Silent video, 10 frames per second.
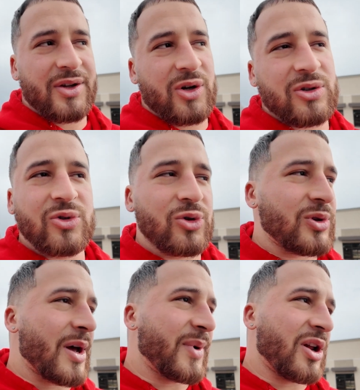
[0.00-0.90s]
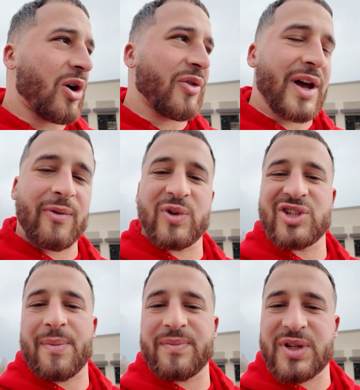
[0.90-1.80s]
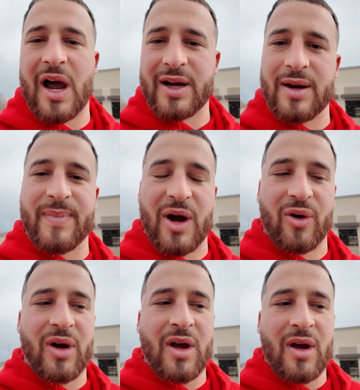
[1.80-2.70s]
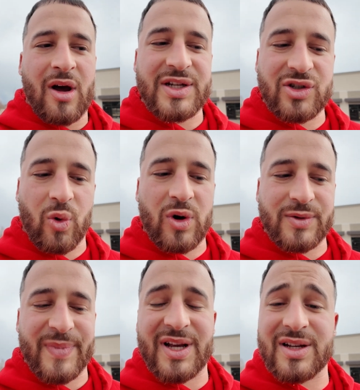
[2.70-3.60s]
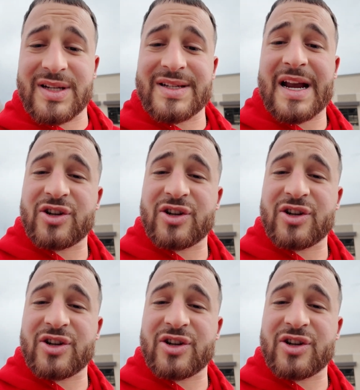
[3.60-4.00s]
Lululemon and all that, which I'm talking about these stores because it's